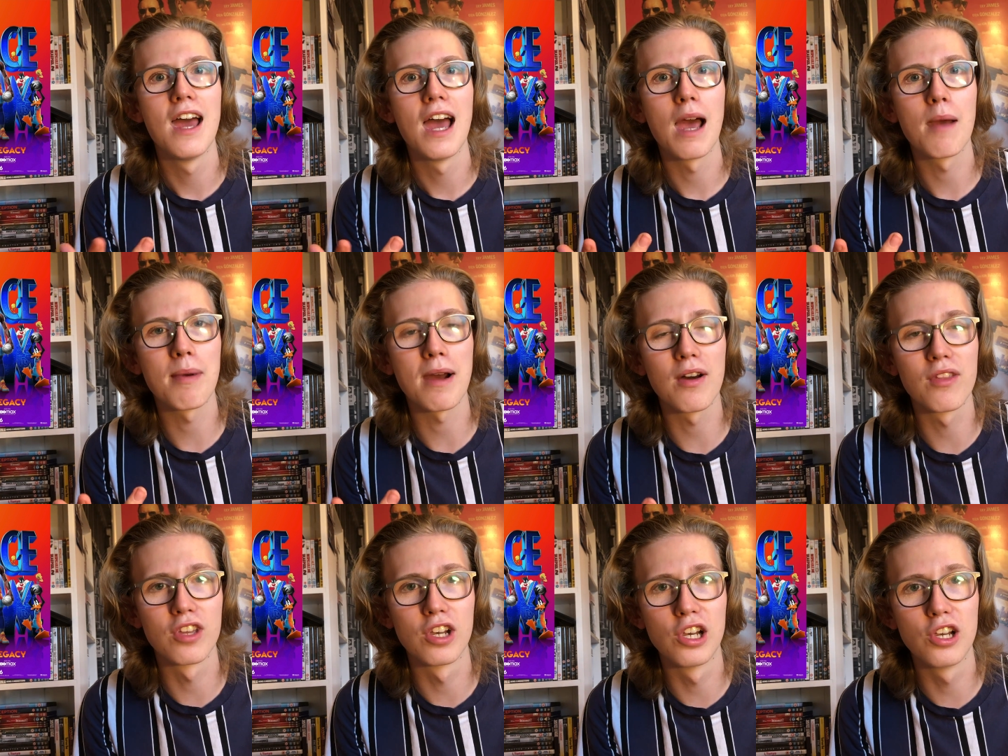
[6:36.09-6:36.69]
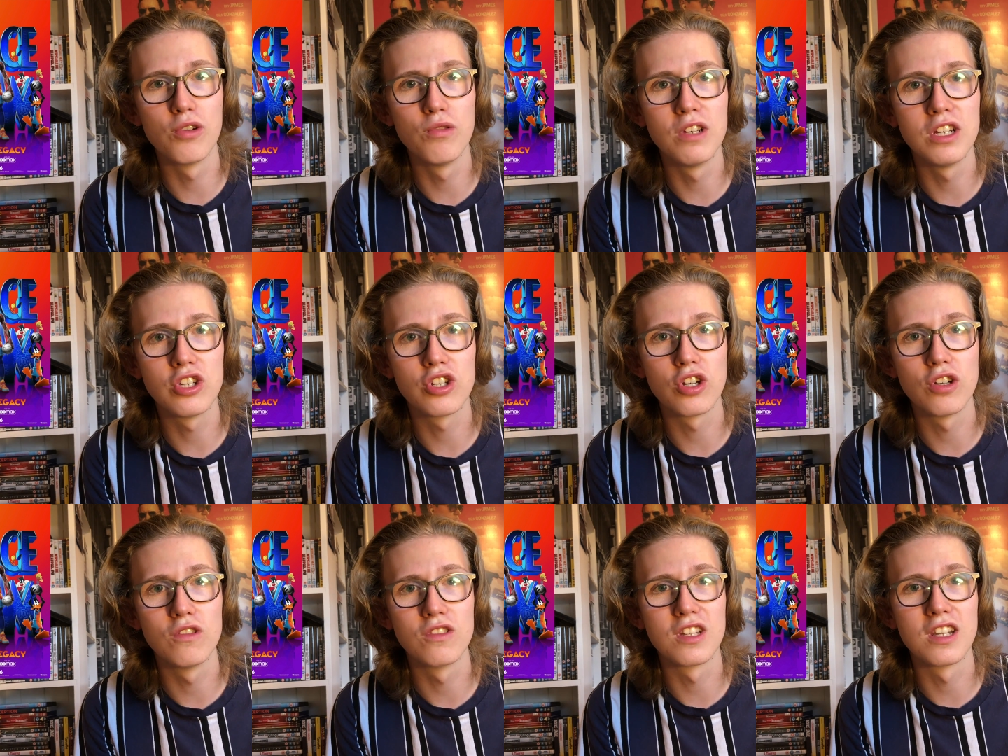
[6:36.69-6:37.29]
about the Looney
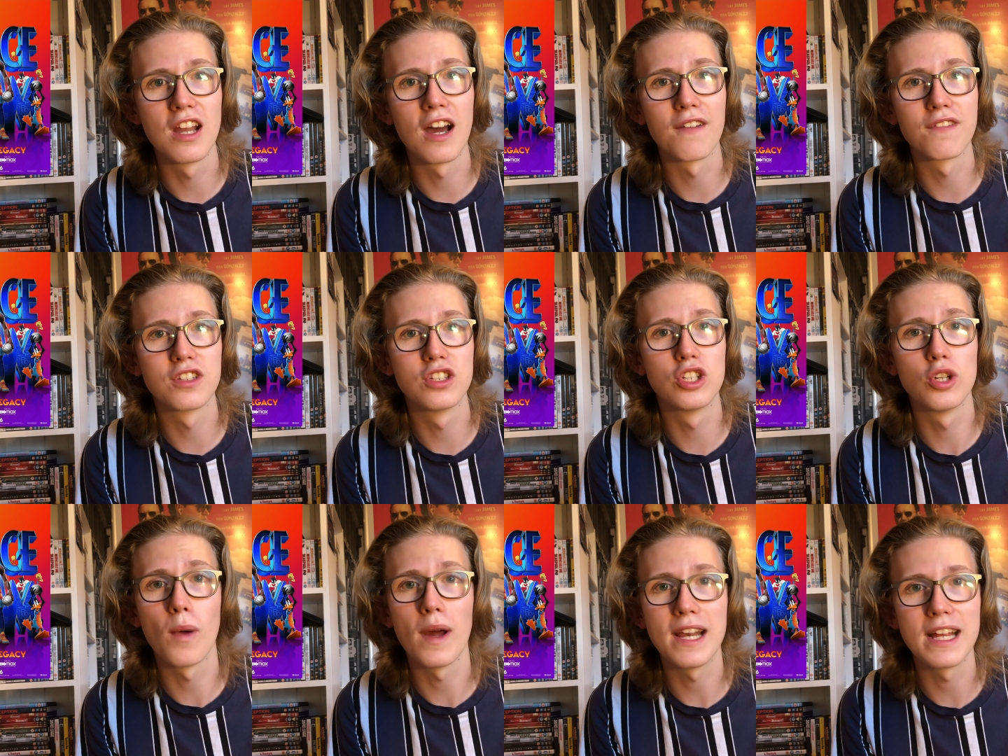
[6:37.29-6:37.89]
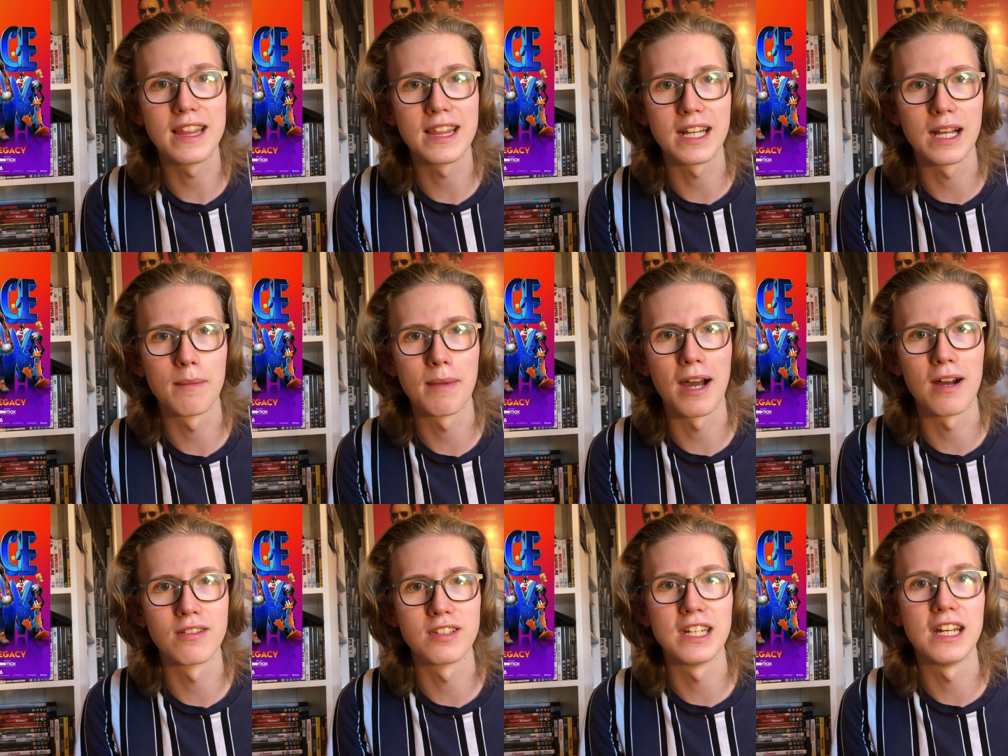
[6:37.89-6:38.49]
Tunes enough to do anything
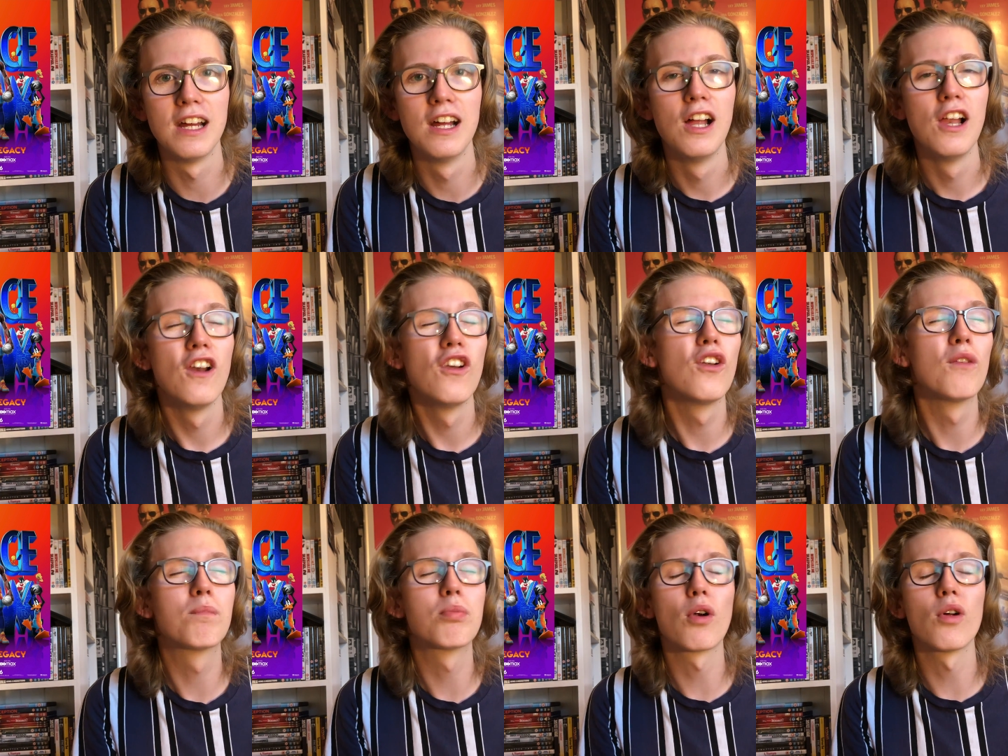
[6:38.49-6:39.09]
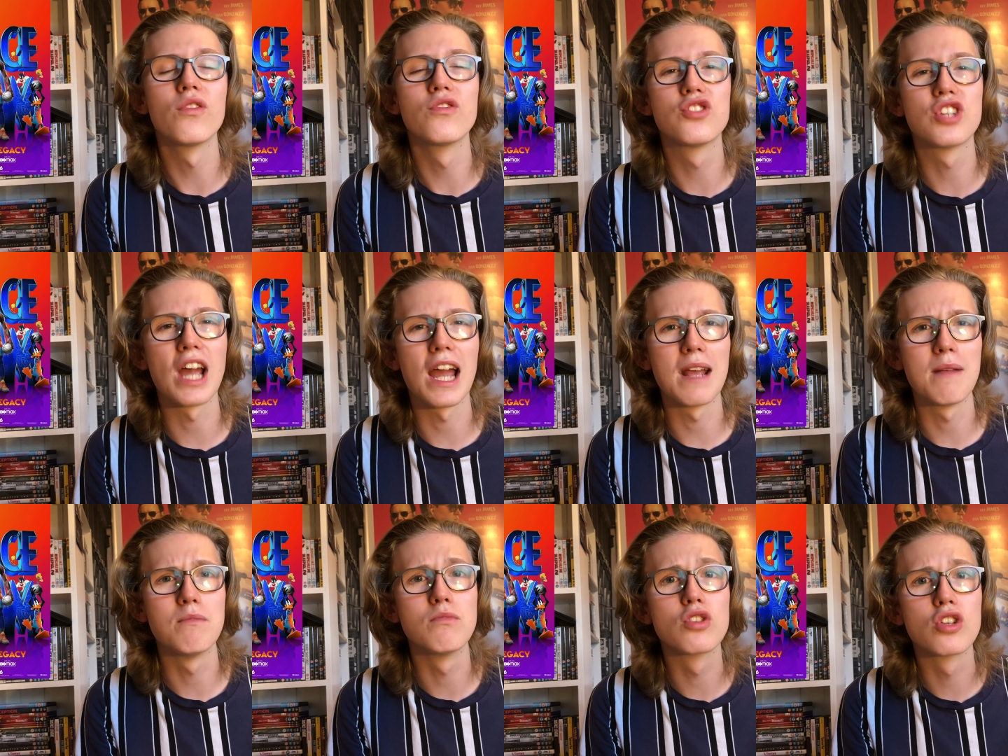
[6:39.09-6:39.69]
about it. LeBron
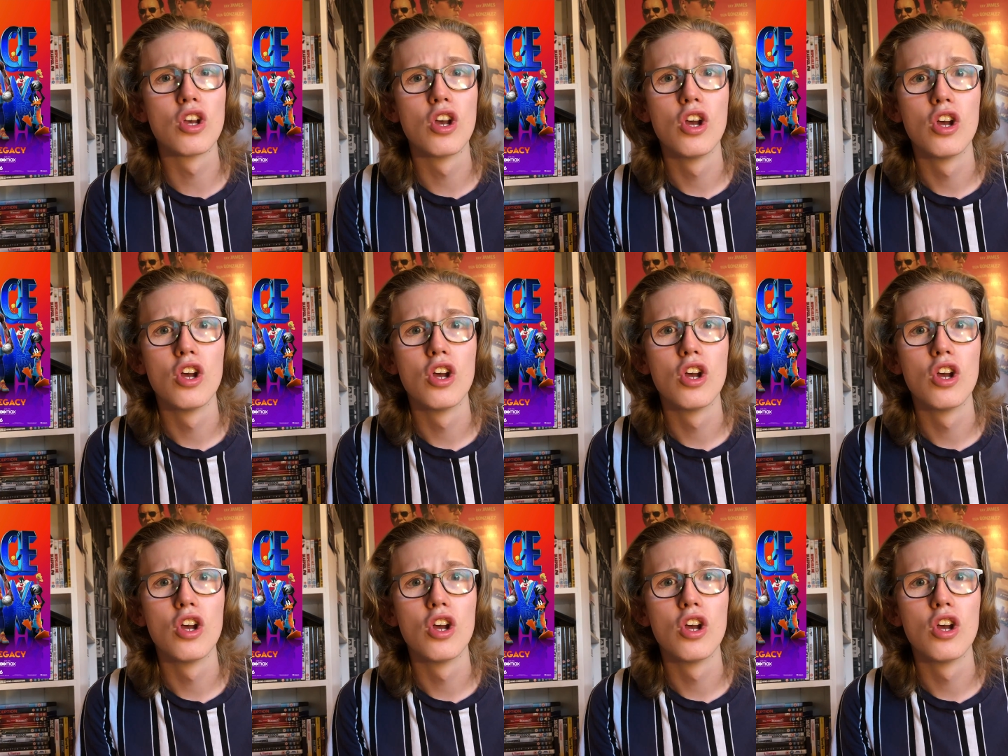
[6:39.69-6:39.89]
James